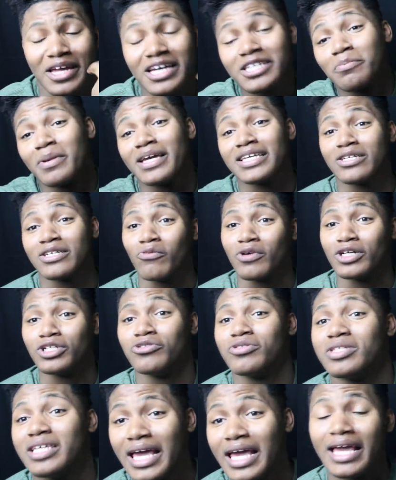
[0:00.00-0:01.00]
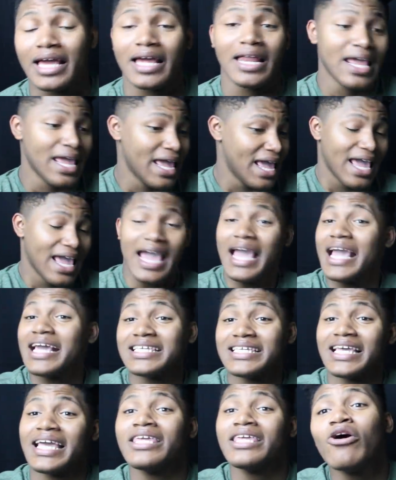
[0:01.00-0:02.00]
That's basically what you're saying.
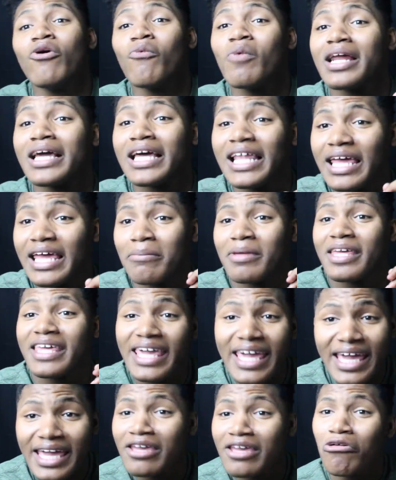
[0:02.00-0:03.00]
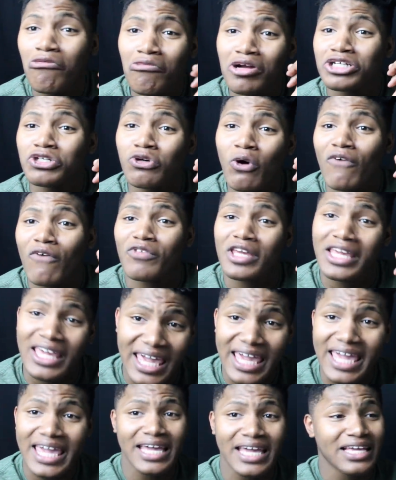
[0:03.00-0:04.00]
He's saying you don't wanna claim your kid, you don't wanna show off your
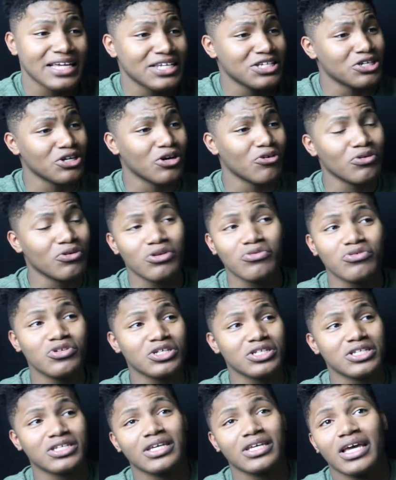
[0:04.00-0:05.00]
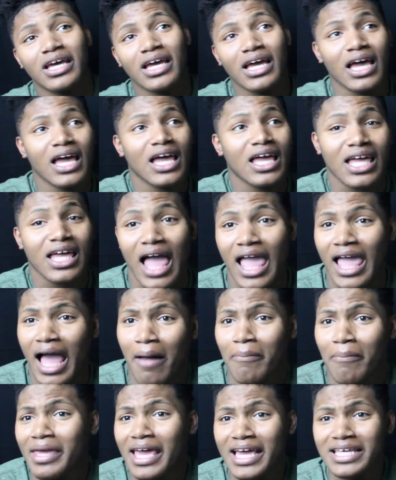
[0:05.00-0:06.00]
kid cause, you know, you just,
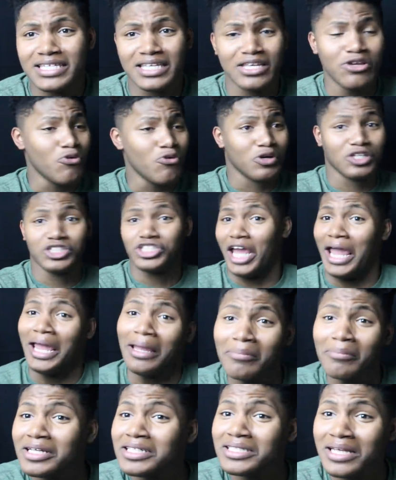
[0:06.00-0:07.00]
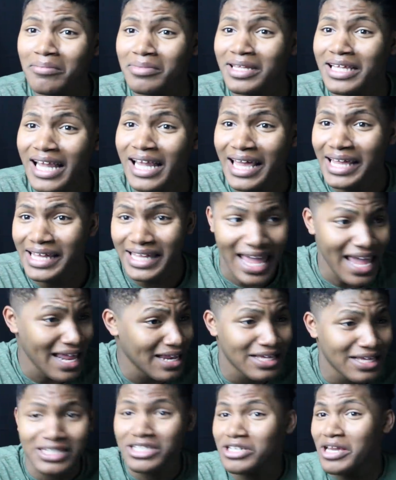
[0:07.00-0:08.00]
I'm guessing you ashamed or something like that
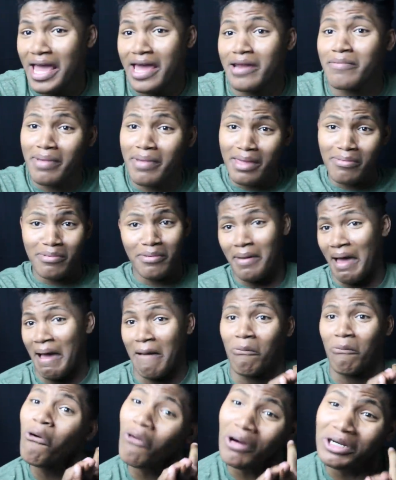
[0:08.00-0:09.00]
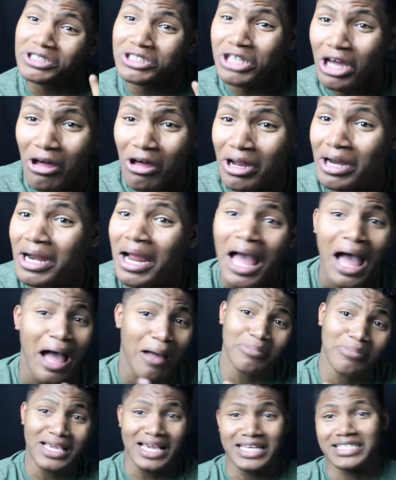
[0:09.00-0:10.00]
cause you had a baby by a porn star.
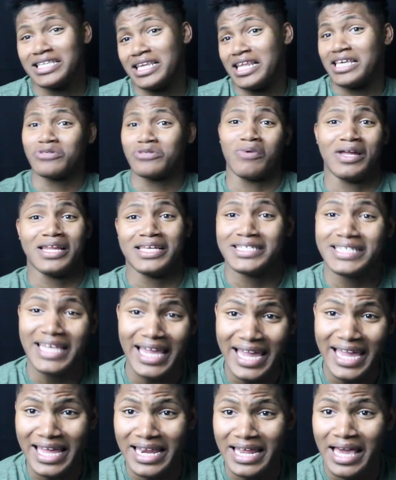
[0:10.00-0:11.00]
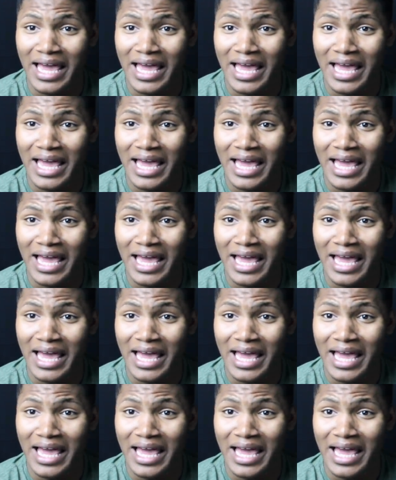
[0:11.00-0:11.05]
I'm guessing that's what he's saying.